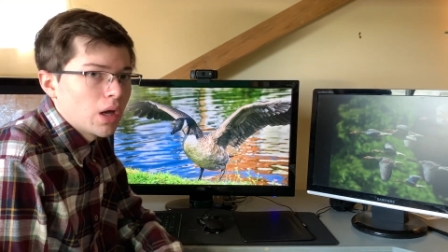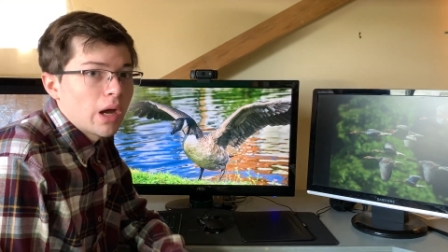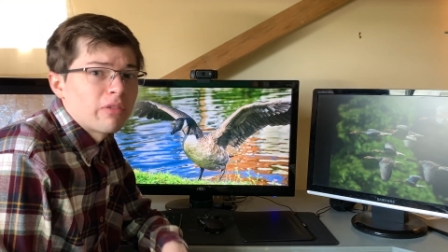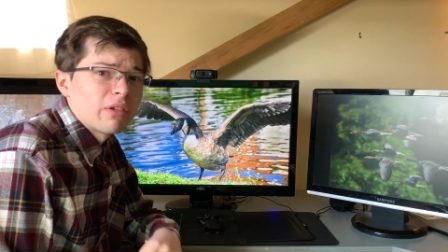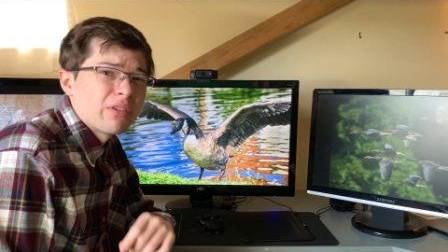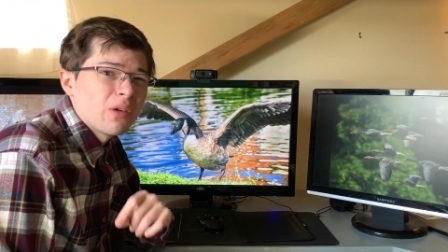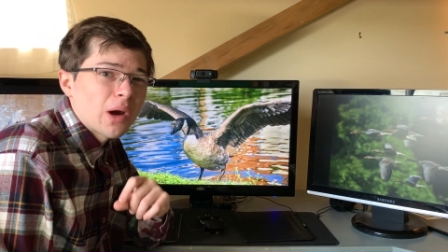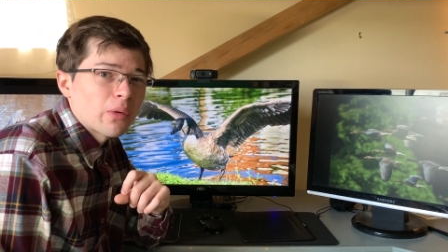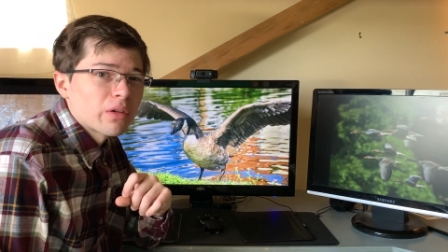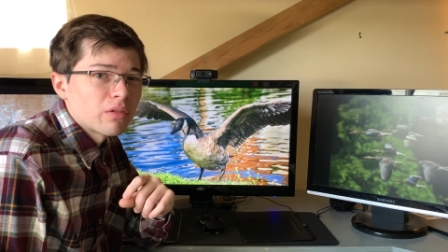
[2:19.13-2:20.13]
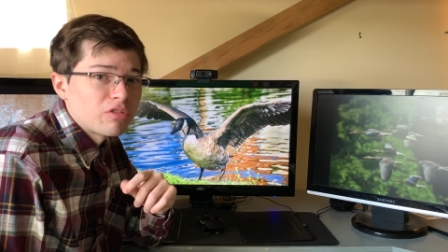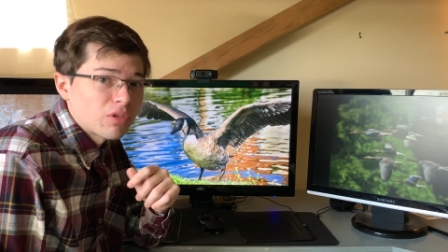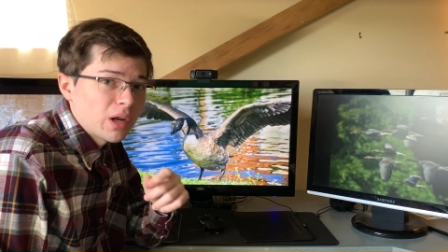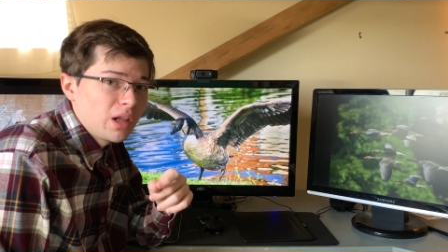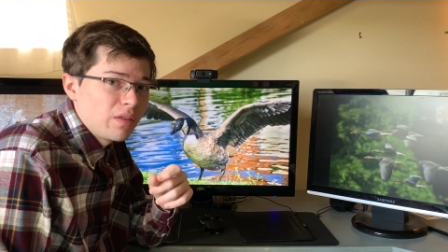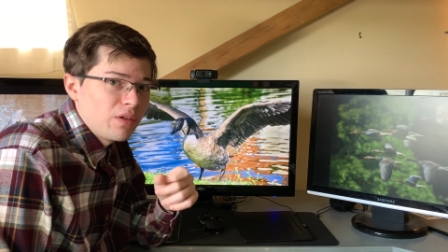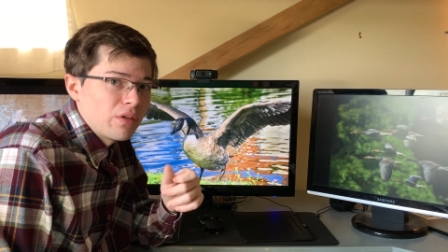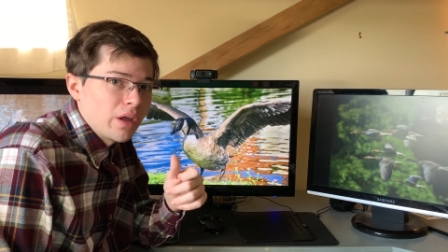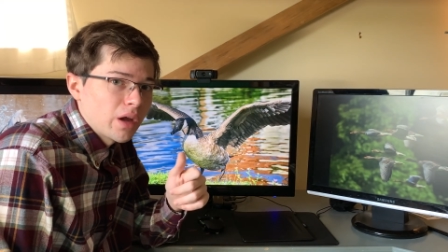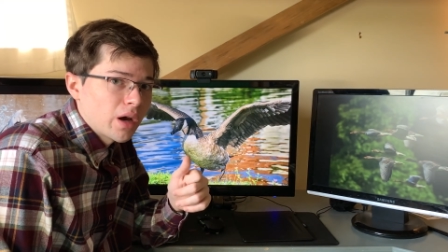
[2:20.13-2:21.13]
After a few hours of training these
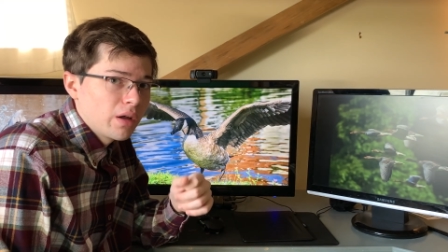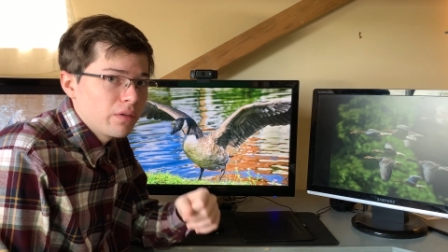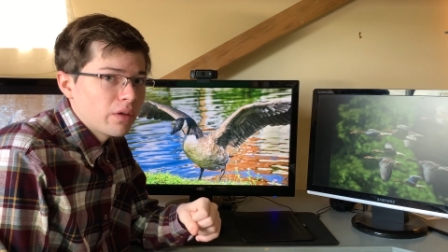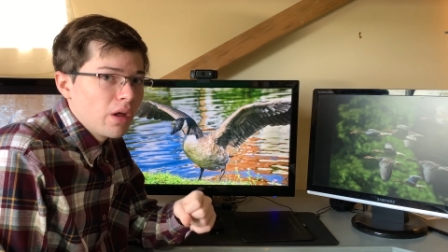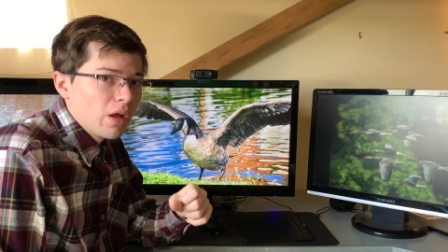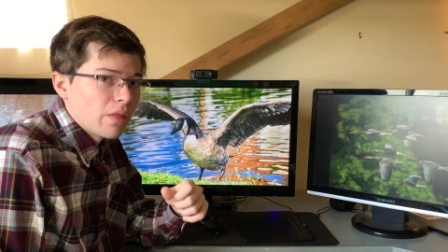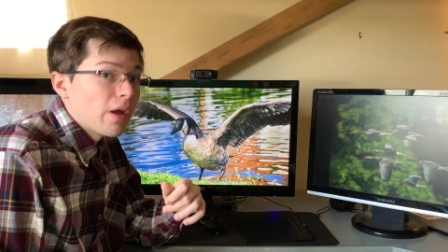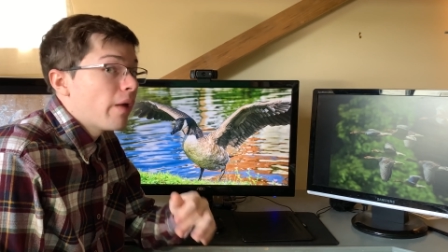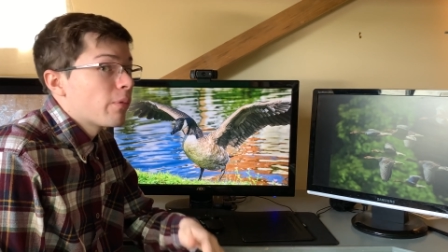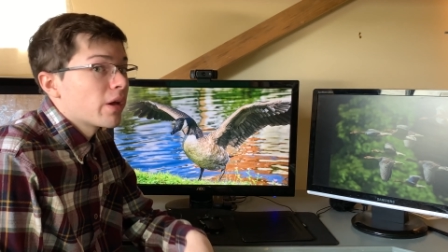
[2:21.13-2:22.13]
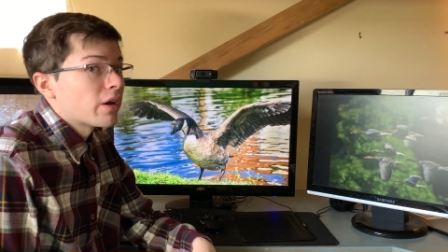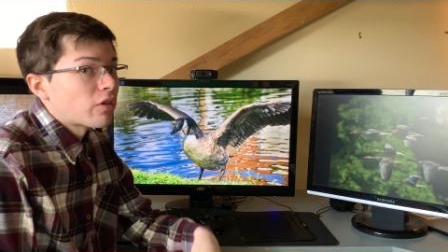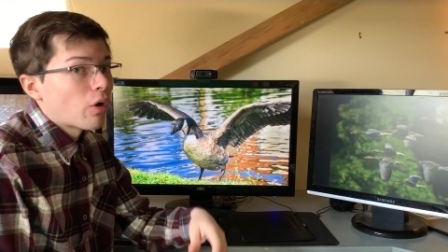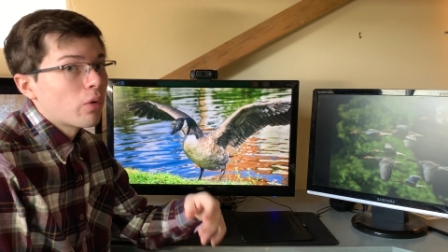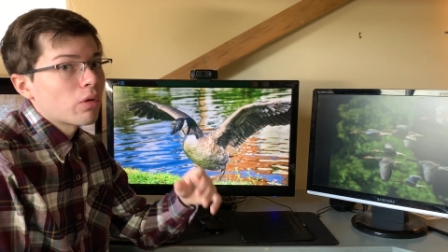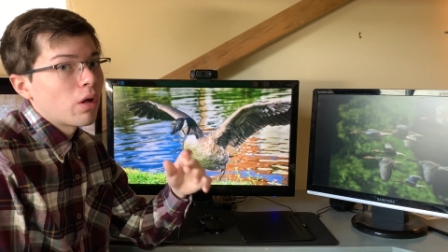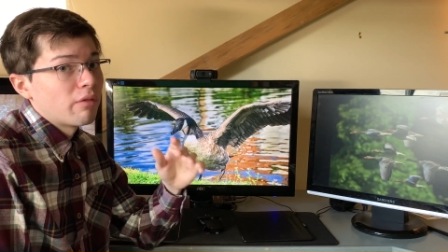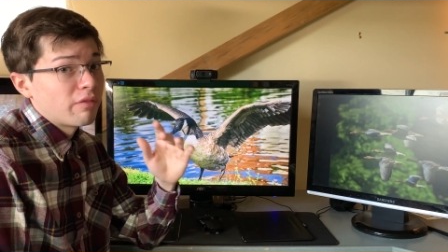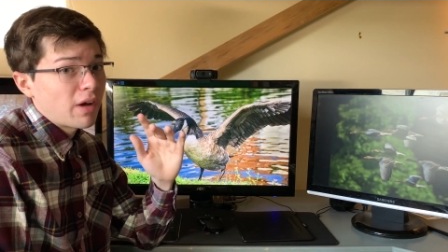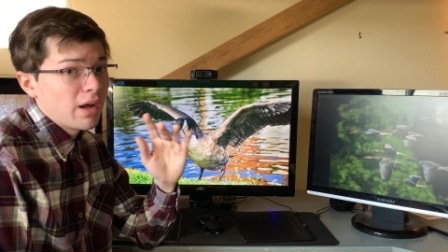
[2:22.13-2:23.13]
AIs, they had played a total
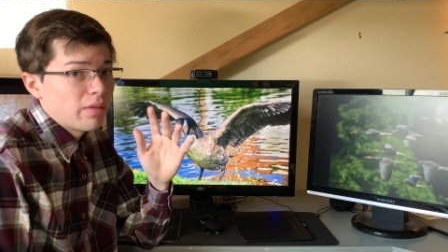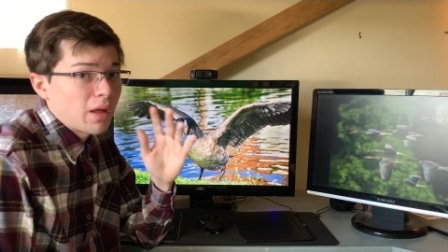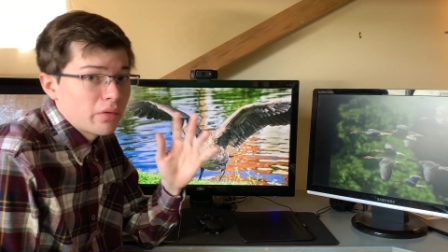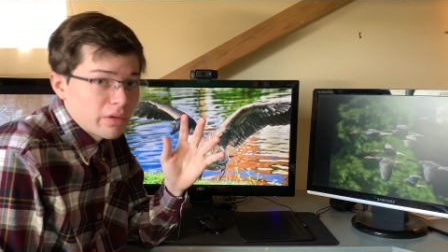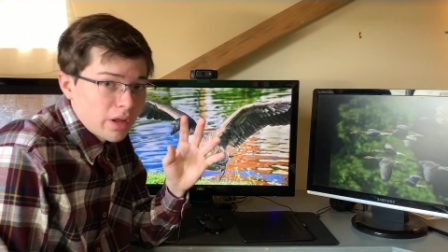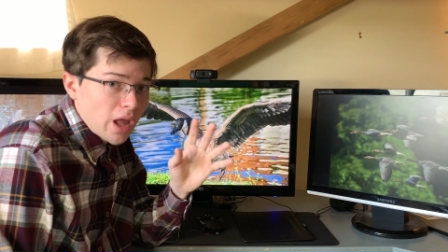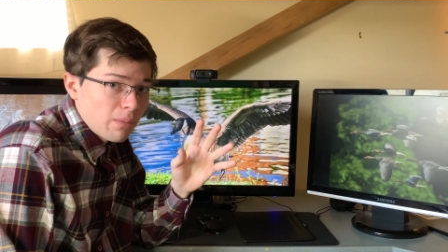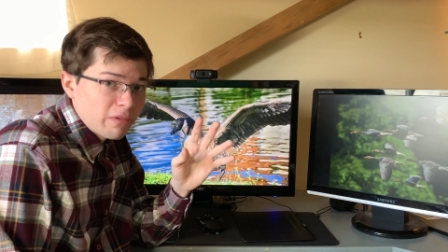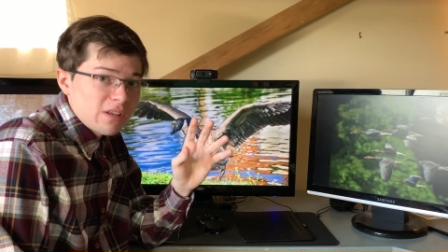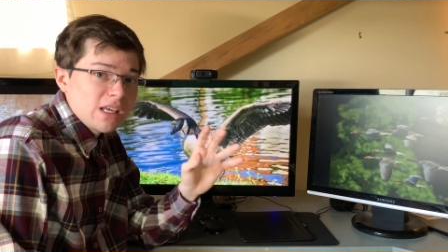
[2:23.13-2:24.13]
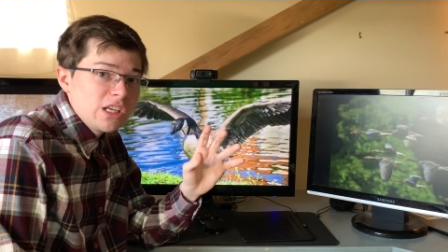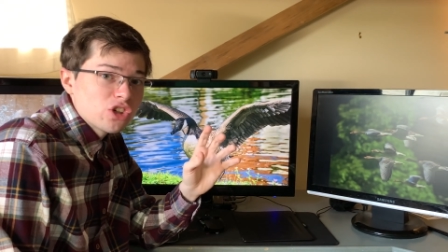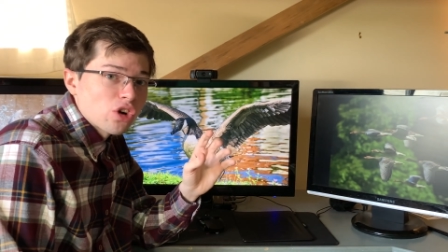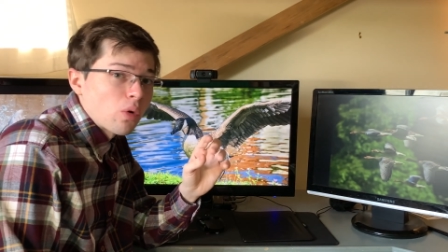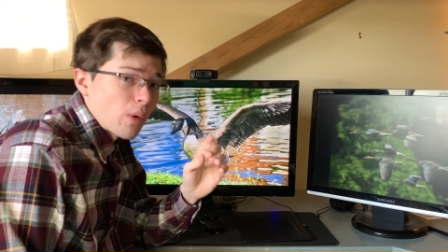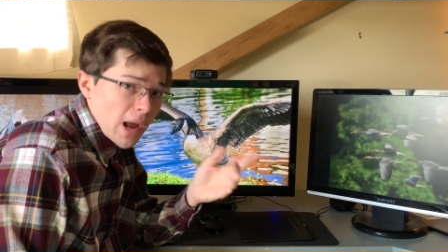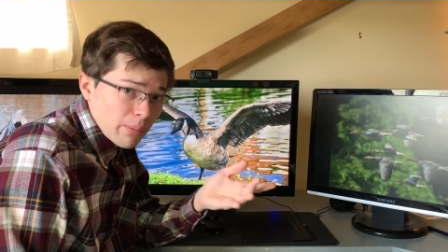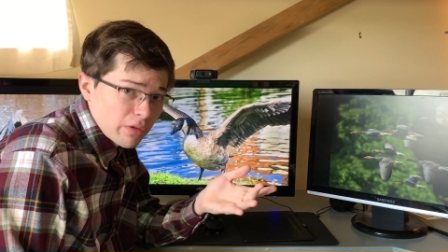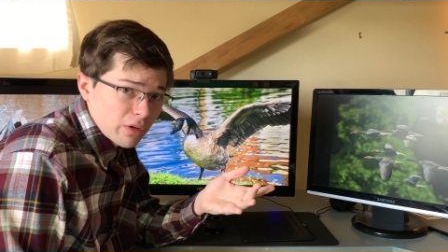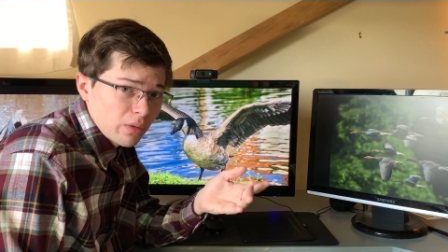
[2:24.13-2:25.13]
of 5,000 games each or
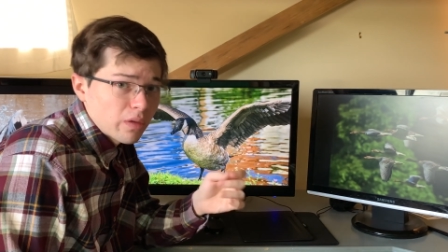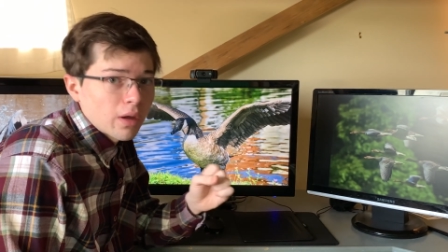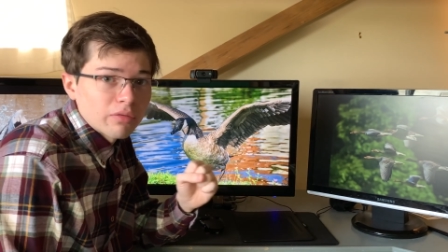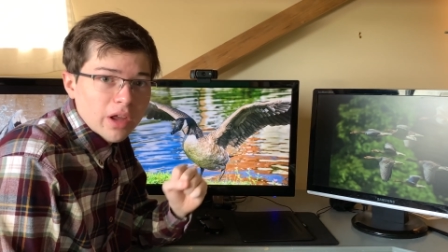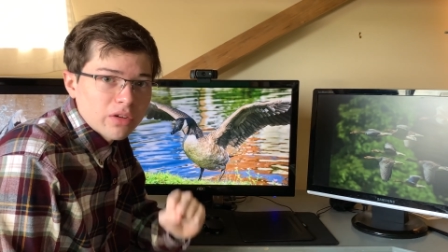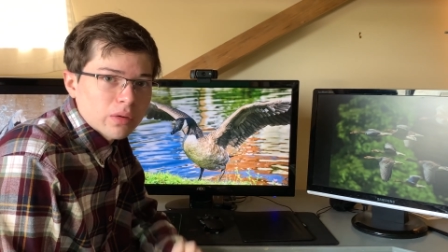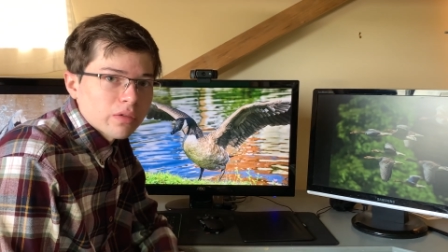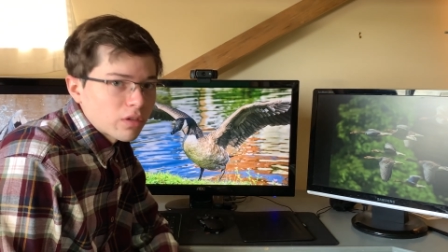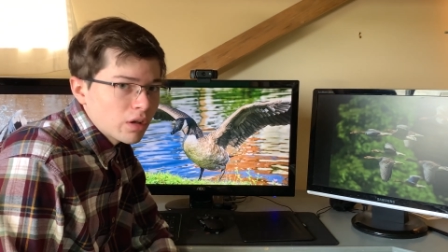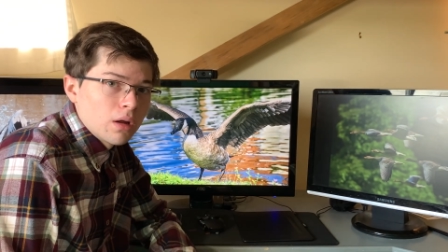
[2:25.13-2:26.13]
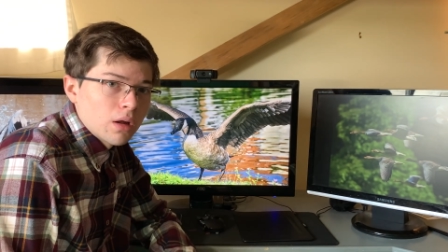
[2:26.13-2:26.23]
episodes of Tetris.